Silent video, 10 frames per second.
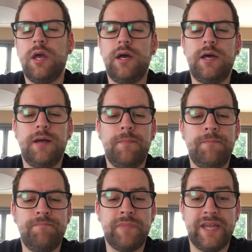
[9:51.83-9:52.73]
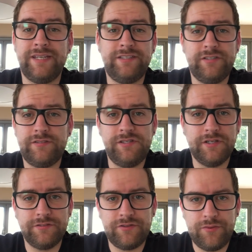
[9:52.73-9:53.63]
And that's just the
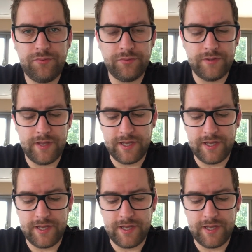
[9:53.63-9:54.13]
honest truth.